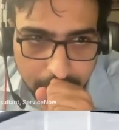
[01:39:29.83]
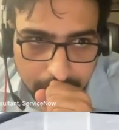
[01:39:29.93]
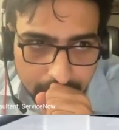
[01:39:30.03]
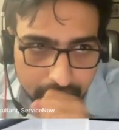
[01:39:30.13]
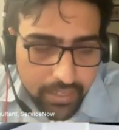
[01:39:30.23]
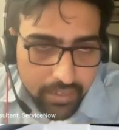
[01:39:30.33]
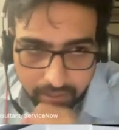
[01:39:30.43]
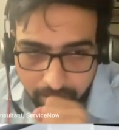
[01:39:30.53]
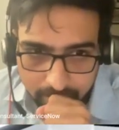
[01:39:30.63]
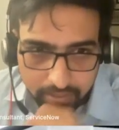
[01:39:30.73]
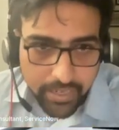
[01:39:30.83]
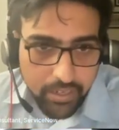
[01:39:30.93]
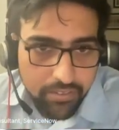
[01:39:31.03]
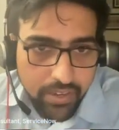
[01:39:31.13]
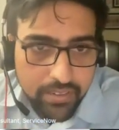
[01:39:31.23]
wherein it
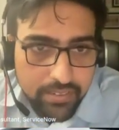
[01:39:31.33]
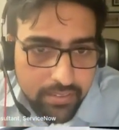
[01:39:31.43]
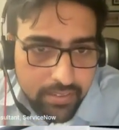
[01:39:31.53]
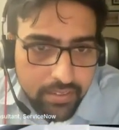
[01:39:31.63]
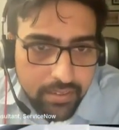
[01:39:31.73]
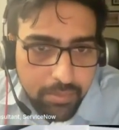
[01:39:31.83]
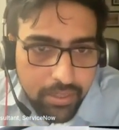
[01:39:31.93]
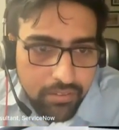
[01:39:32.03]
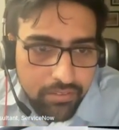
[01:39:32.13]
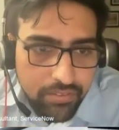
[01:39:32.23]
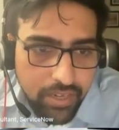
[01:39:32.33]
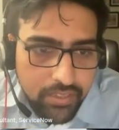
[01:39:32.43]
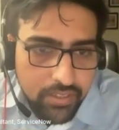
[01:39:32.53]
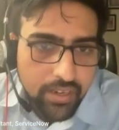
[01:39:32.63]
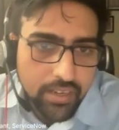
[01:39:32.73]
kind of has a bit of
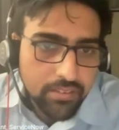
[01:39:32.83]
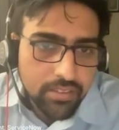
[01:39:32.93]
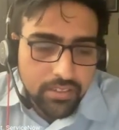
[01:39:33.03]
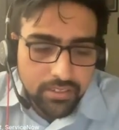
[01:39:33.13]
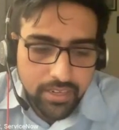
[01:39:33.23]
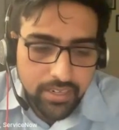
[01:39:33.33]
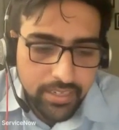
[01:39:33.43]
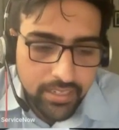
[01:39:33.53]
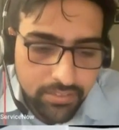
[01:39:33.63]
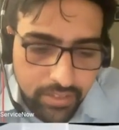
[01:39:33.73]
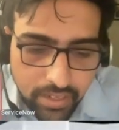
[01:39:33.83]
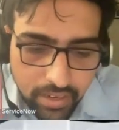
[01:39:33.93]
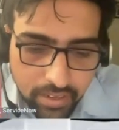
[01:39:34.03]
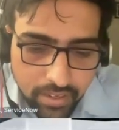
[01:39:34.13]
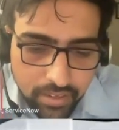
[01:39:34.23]
natural language understanding as
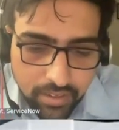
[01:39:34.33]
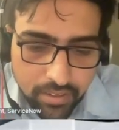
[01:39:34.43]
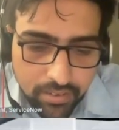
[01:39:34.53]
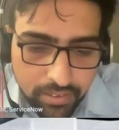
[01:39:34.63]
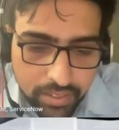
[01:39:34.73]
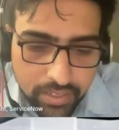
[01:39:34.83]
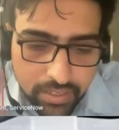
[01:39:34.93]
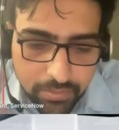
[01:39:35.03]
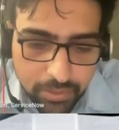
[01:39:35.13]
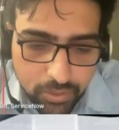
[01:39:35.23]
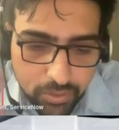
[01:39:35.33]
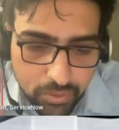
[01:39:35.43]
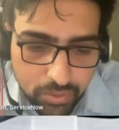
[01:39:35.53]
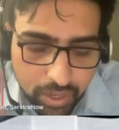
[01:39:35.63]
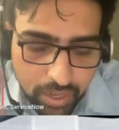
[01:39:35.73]
well. Wherein if
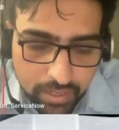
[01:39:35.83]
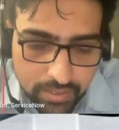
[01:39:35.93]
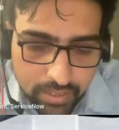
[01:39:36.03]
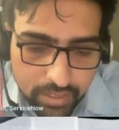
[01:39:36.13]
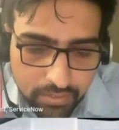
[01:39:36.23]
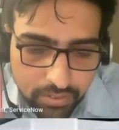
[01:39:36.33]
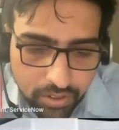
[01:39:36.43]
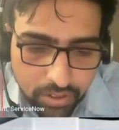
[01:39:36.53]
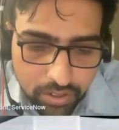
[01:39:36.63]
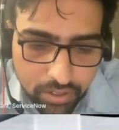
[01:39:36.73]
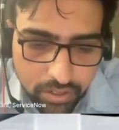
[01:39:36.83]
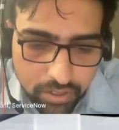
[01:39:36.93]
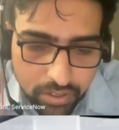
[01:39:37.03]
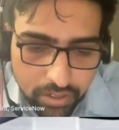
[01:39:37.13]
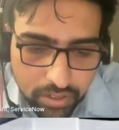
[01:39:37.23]
you ask it
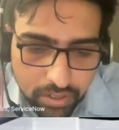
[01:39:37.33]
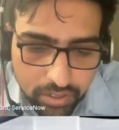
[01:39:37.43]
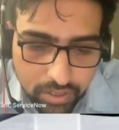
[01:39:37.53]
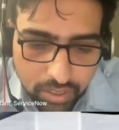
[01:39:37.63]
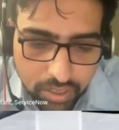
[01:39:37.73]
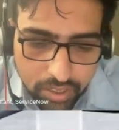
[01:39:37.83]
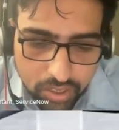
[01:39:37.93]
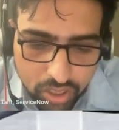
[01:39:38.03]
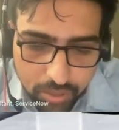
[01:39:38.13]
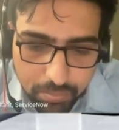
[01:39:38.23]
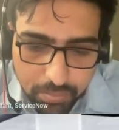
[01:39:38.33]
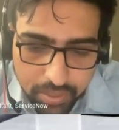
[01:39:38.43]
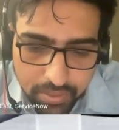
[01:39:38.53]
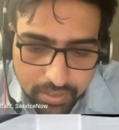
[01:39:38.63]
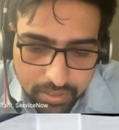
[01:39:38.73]
for
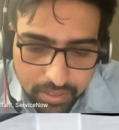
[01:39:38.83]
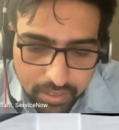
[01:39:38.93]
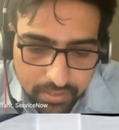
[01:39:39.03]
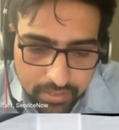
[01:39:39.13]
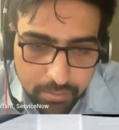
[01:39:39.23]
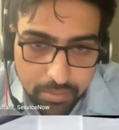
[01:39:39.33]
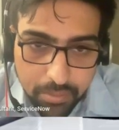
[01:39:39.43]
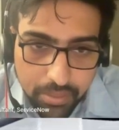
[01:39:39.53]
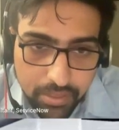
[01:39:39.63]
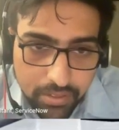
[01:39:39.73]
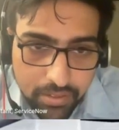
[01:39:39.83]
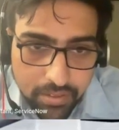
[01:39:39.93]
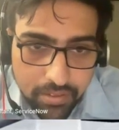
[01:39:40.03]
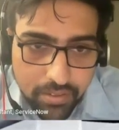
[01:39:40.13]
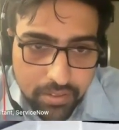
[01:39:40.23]
shipments in transit, maybe
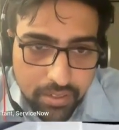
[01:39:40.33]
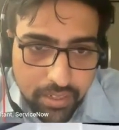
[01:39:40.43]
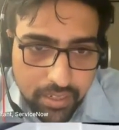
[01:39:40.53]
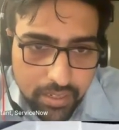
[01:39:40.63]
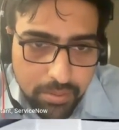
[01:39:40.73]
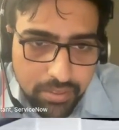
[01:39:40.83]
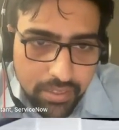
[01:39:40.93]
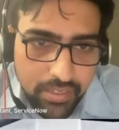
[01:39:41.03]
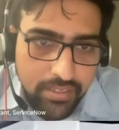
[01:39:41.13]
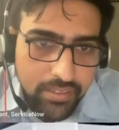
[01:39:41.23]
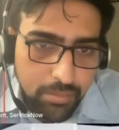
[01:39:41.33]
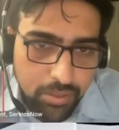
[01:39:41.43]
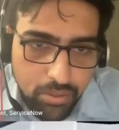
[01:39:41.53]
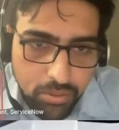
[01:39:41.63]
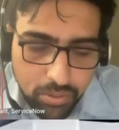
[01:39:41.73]
it basically is
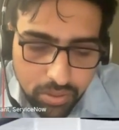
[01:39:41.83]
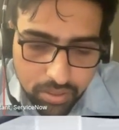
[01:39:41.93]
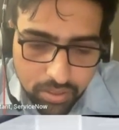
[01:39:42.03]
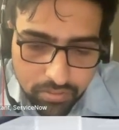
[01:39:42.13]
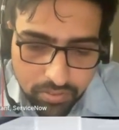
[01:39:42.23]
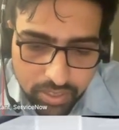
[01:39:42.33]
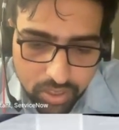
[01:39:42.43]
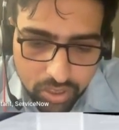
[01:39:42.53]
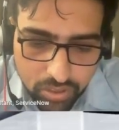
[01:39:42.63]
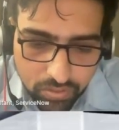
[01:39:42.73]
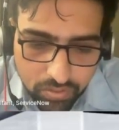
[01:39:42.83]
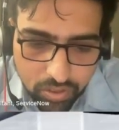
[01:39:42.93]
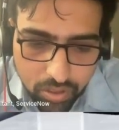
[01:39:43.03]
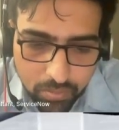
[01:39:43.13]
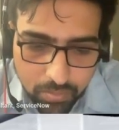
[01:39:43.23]
able to fetch
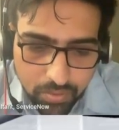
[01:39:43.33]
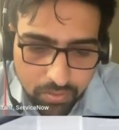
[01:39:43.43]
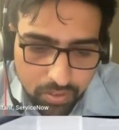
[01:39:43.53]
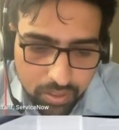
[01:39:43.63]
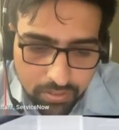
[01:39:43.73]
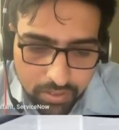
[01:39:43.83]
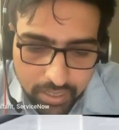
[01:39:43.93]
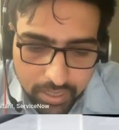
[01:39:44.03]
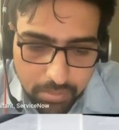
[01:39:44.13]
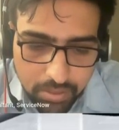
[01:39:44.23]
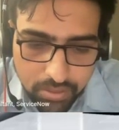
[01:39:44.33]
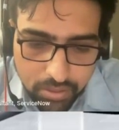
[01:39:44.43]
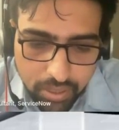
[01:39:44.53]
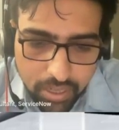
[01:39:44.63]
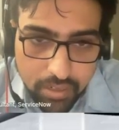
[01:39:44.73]
from whatever
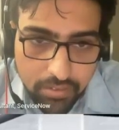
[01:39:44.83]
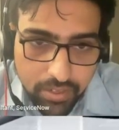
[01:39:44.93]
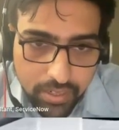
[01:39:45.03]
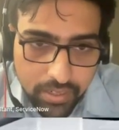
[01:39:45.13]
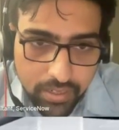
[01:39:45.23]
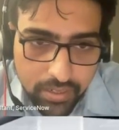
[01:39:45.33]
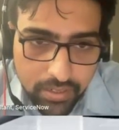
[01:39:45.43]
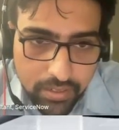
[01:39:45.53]
tables you have, and